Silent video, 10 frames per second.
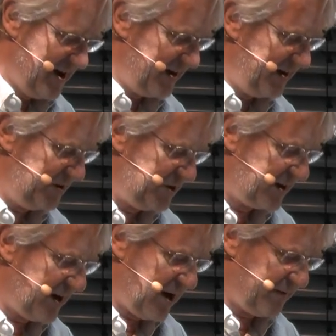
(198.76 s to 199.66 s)

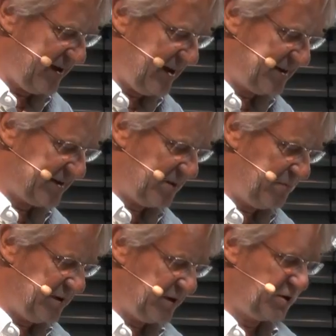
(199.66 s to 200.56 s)
Ishikawa has
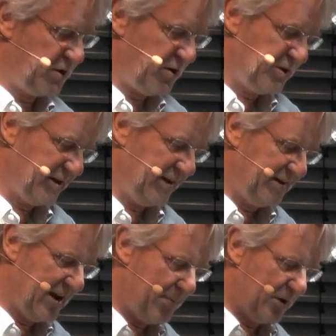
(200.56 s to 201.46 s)
admitted causing
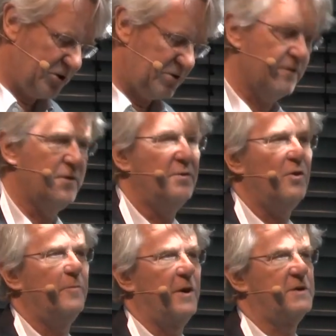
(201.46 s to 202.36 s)
damage to the
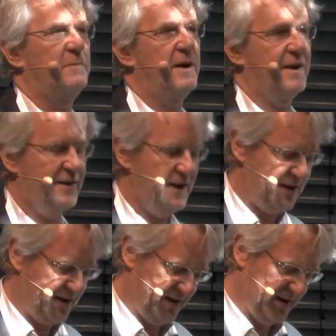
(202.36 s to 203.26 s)
robot by
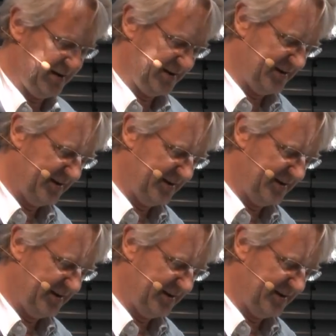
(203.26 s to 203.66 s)
kicking it.